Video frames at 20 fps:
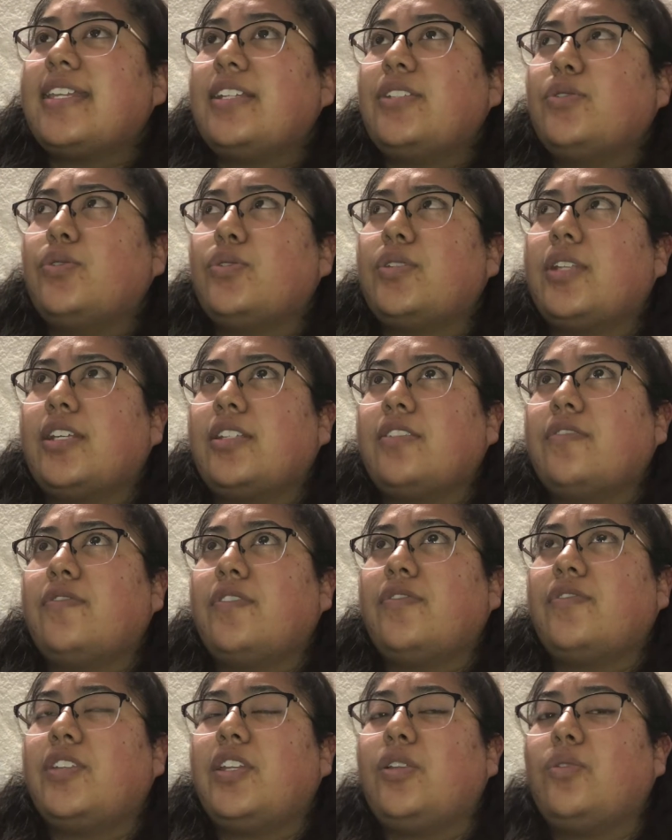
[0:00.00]
in
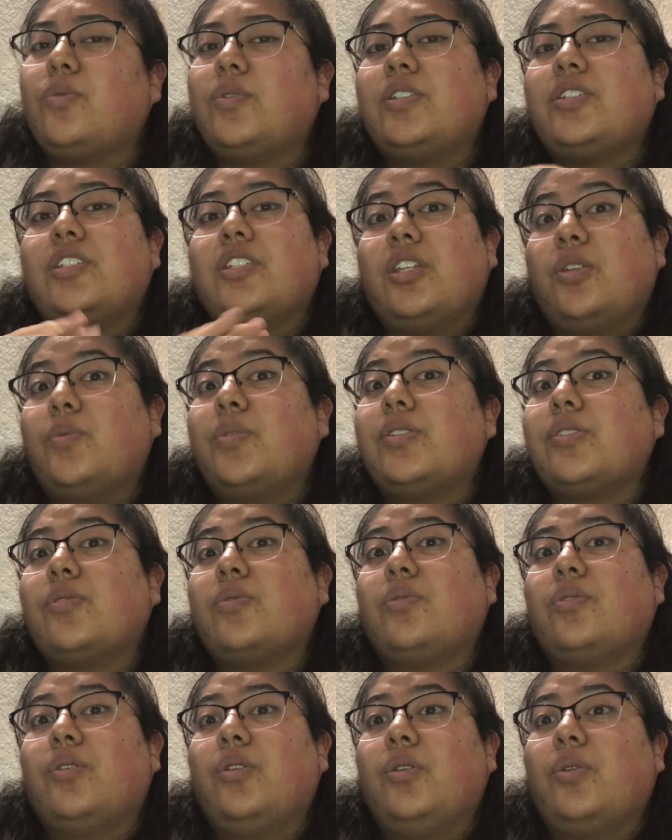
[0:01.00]
2015 when she went to
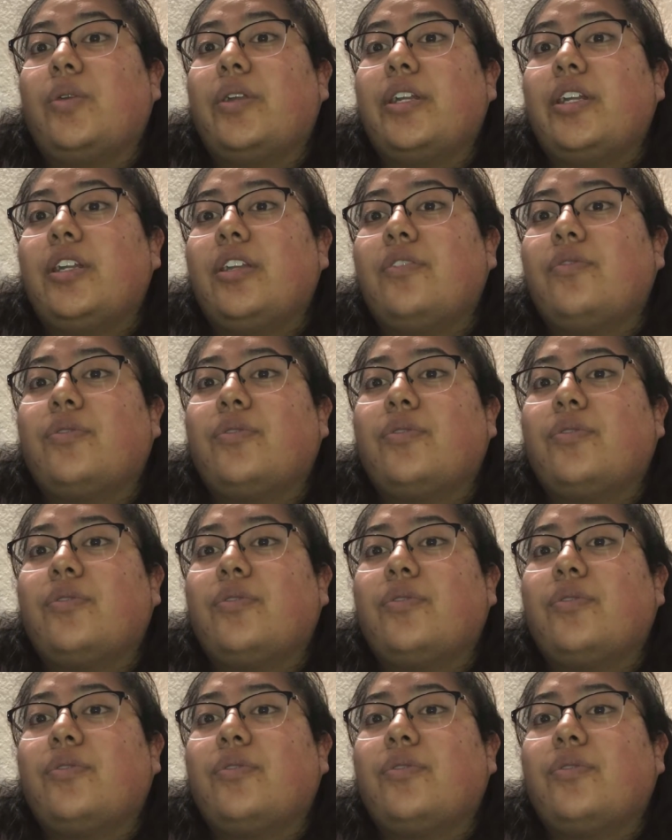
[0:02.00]
New York